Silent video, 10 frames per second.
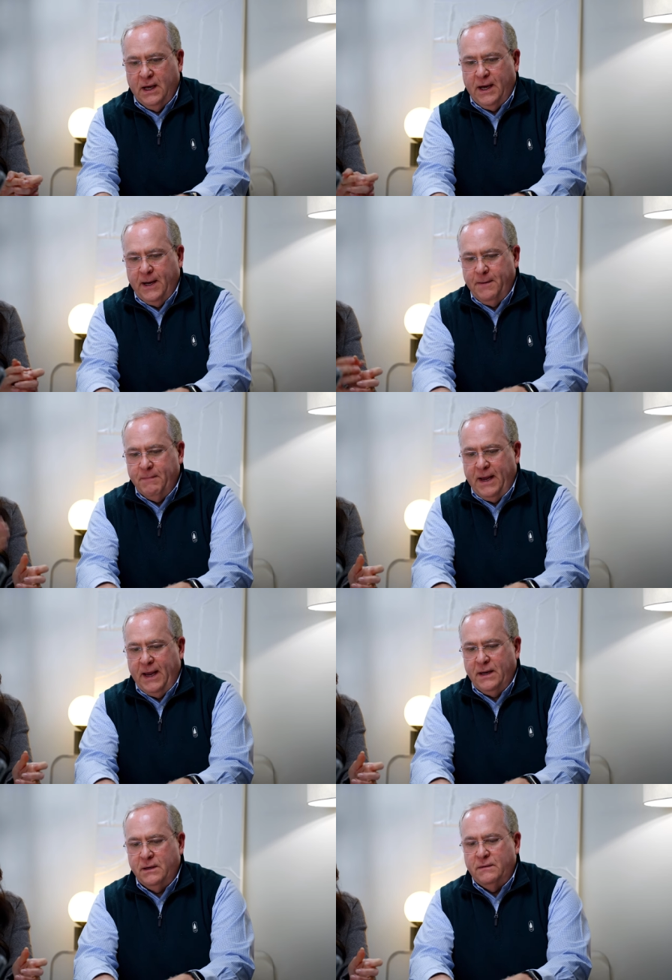Um,
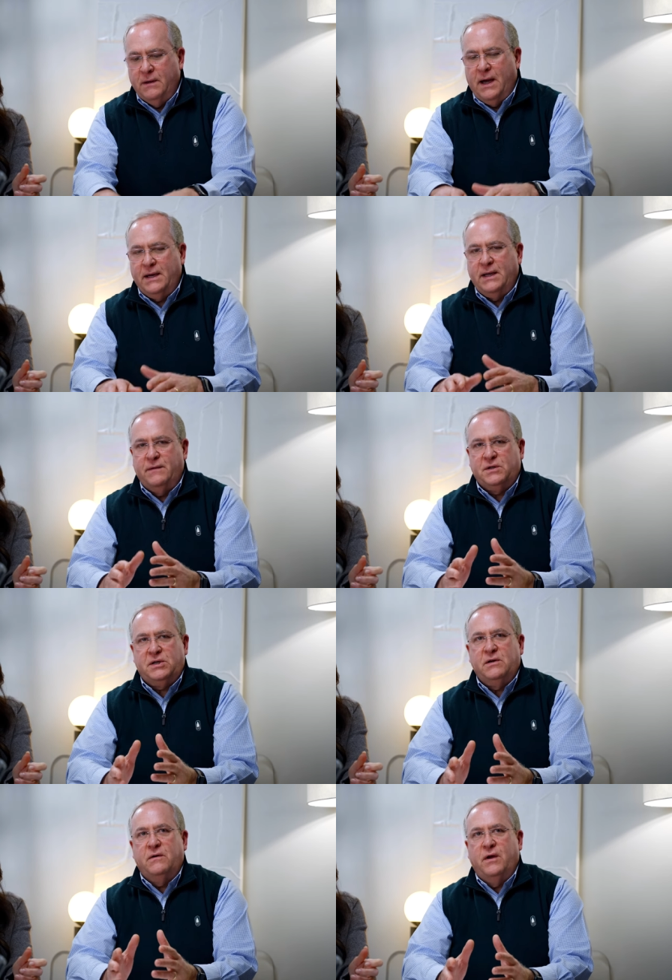and the idea that's
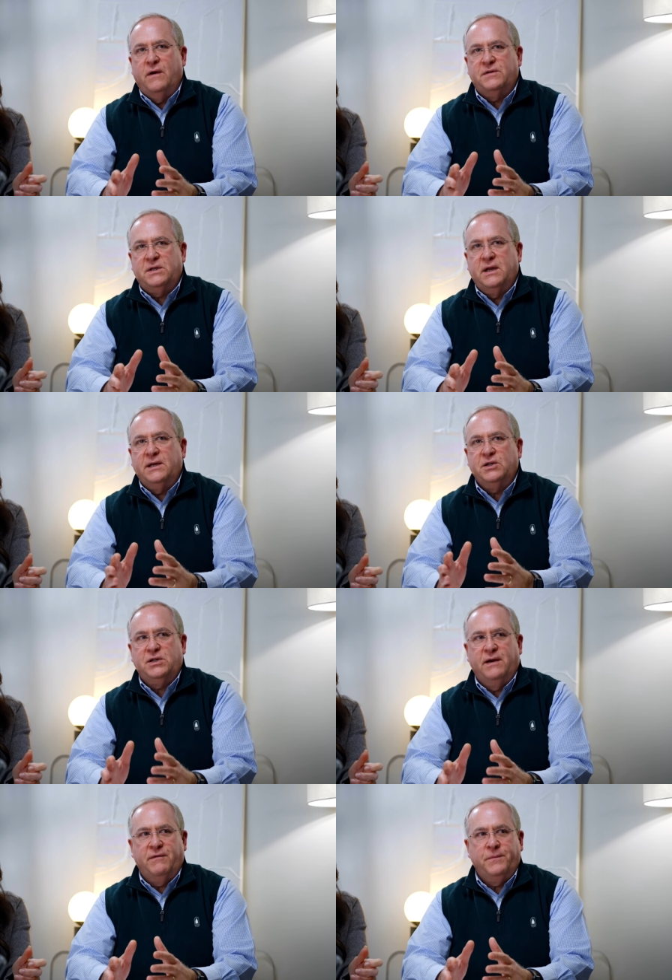still there of sitting
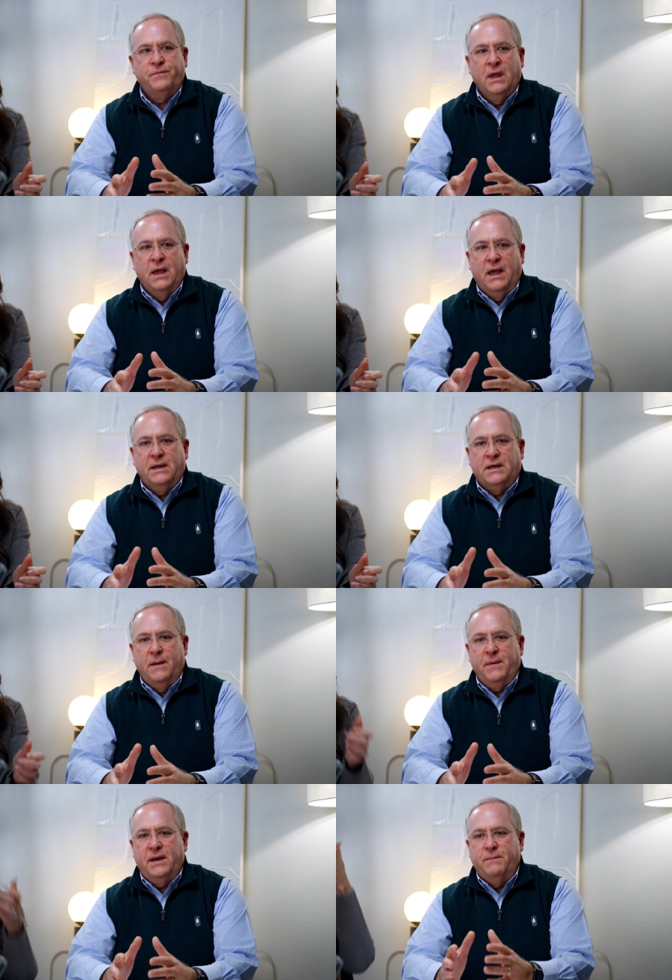Shiva, and to
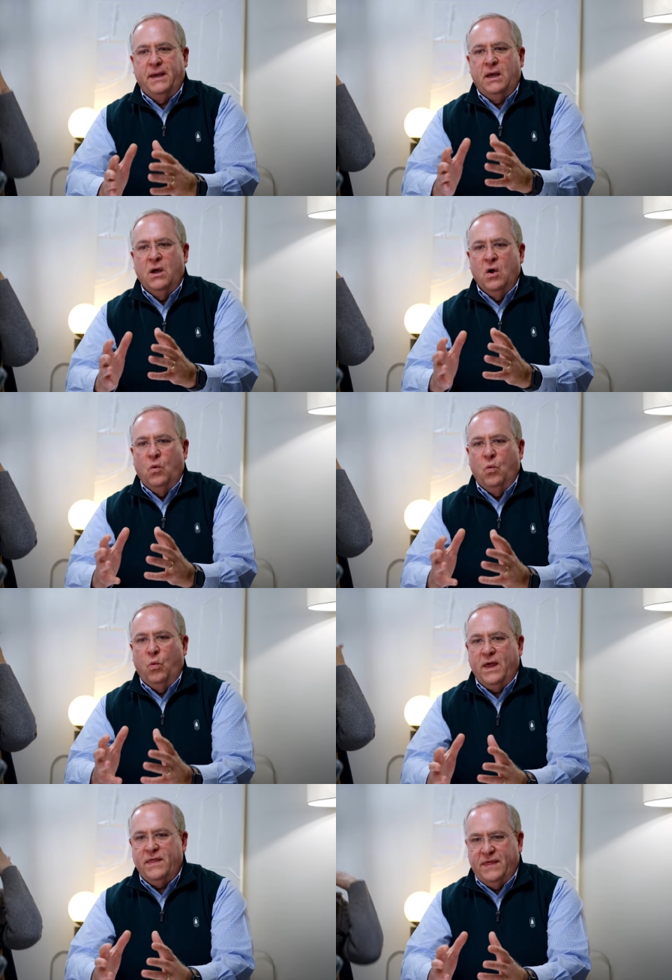come in and be
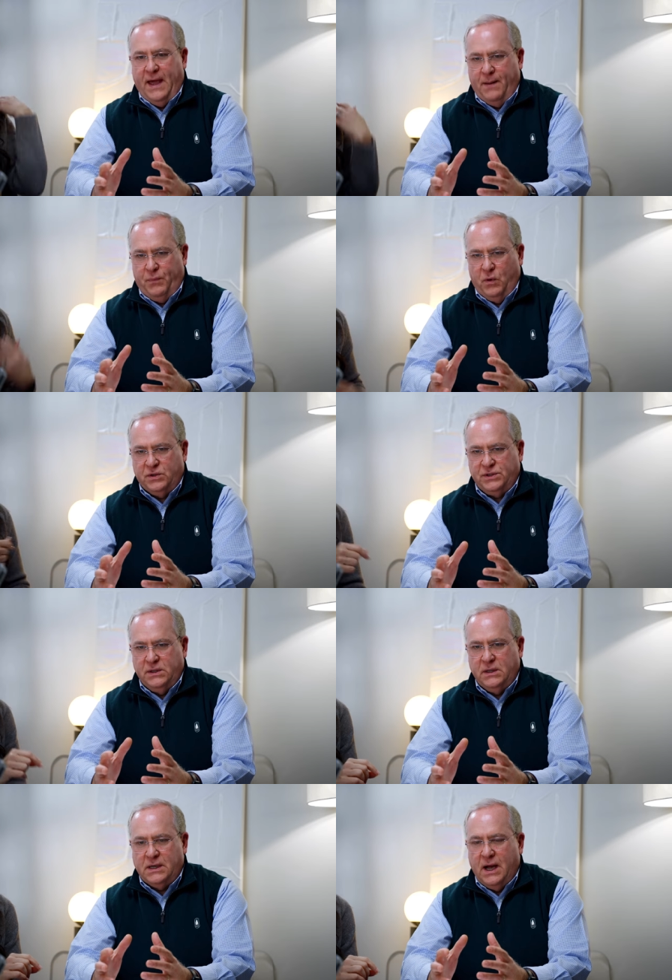with that
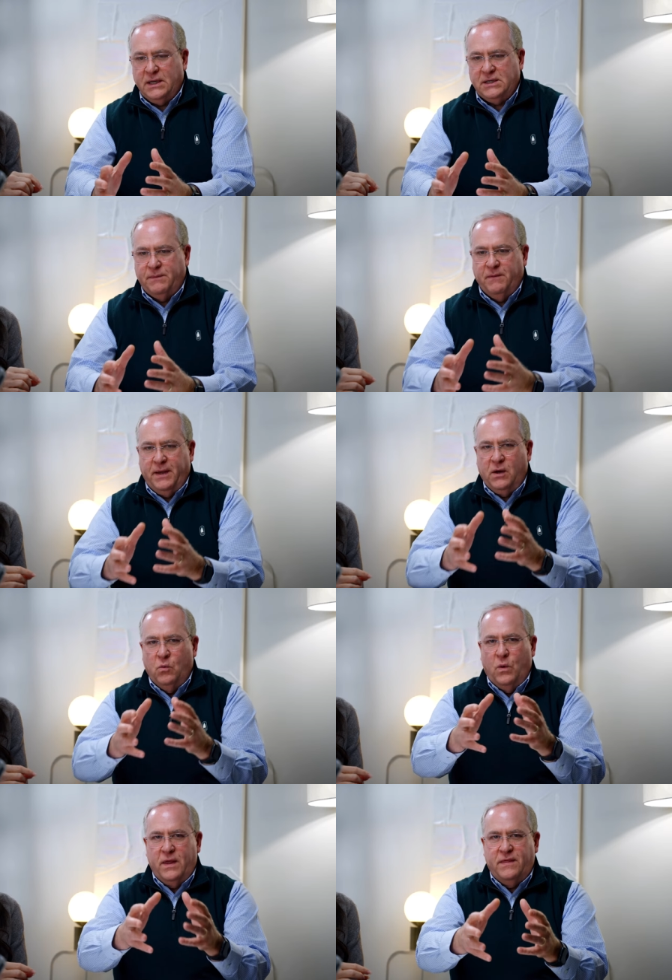person, the concept of
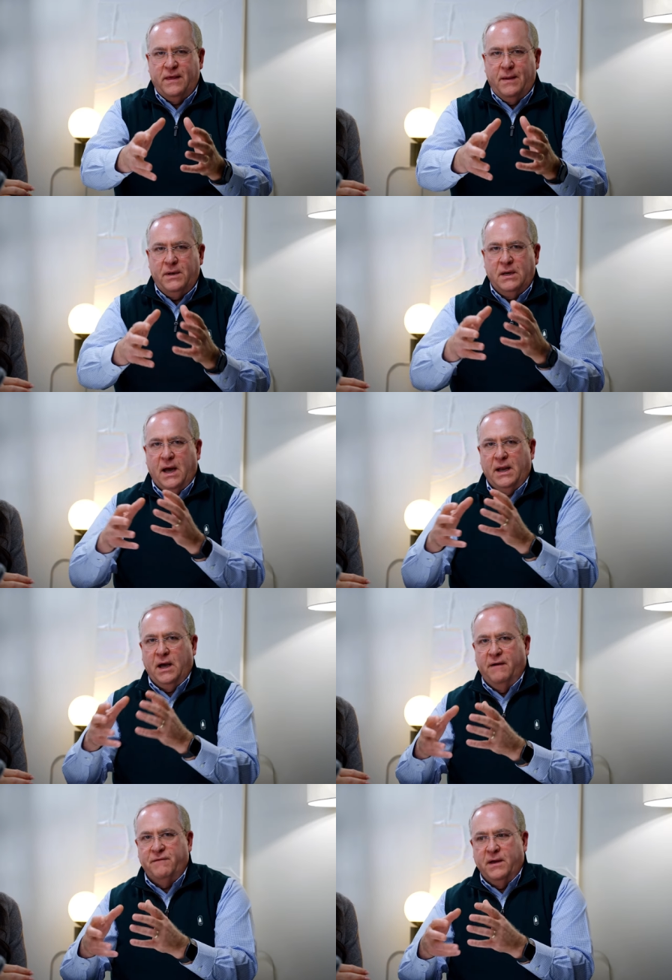being with them and not
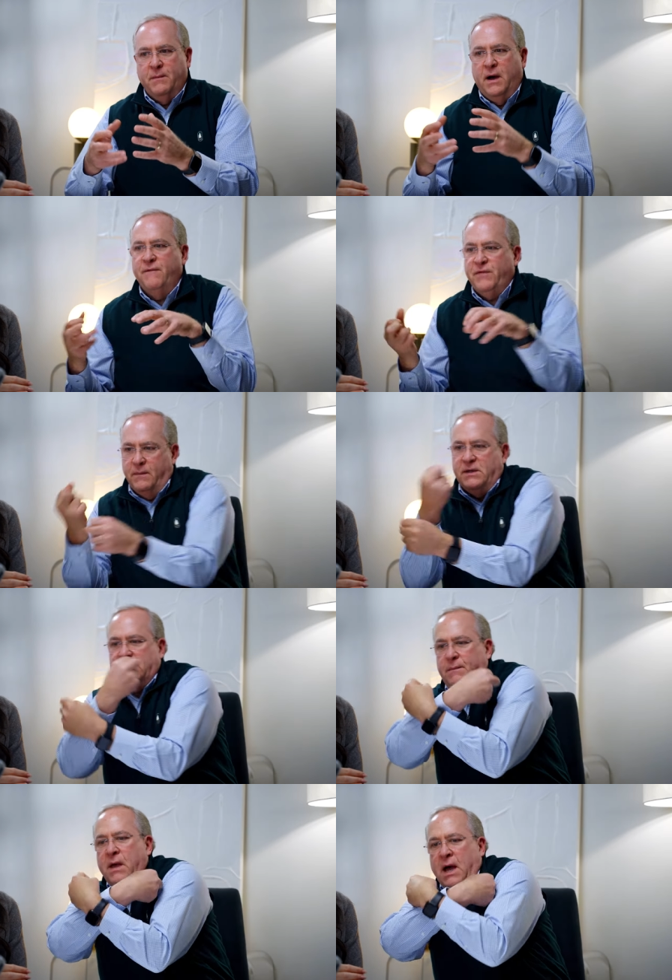of them. Of them is
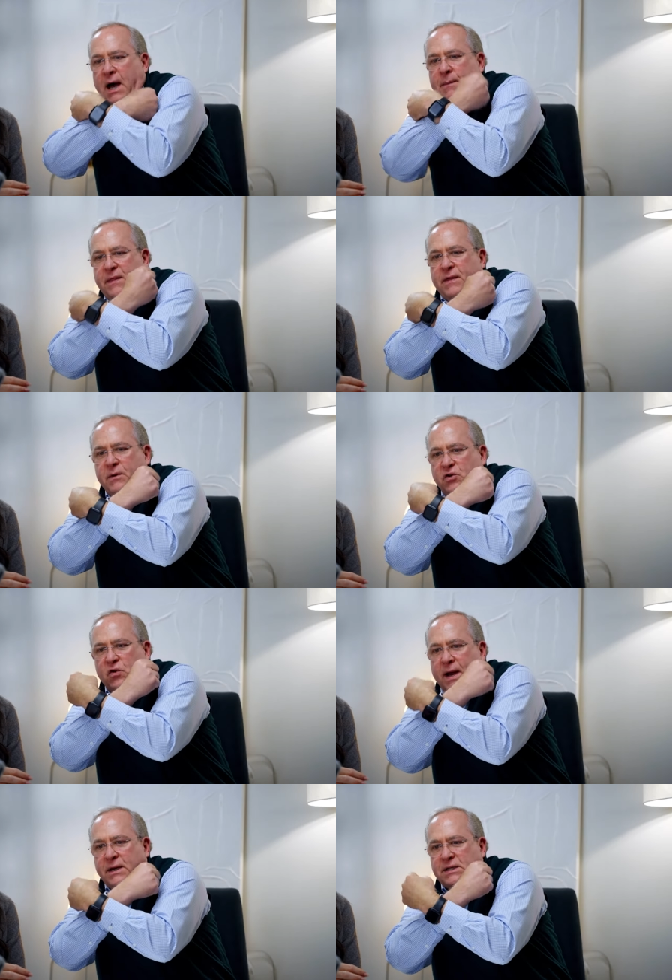I'm, I'm in them and
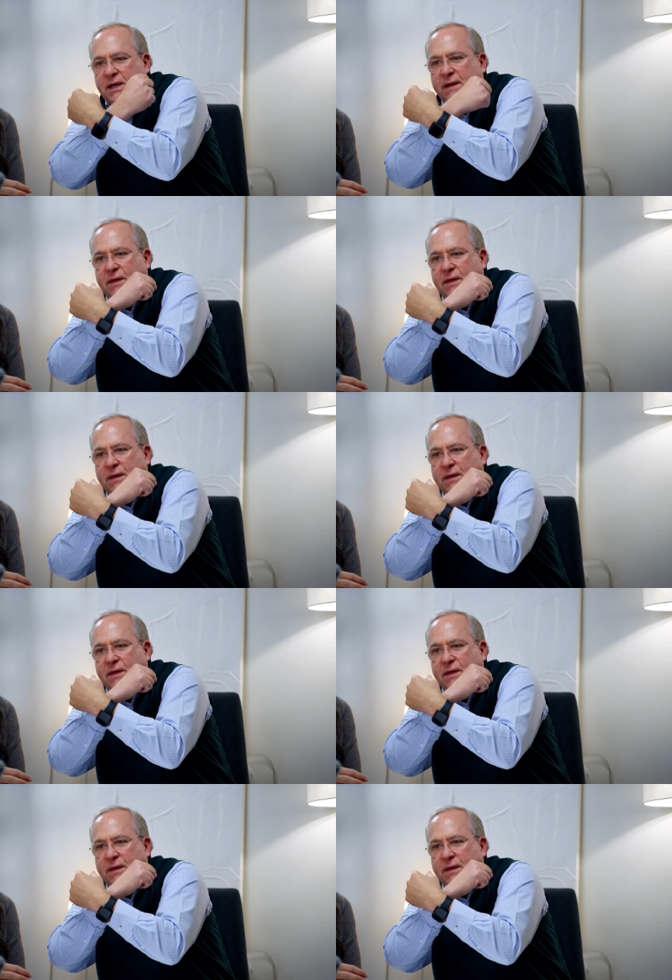trying to say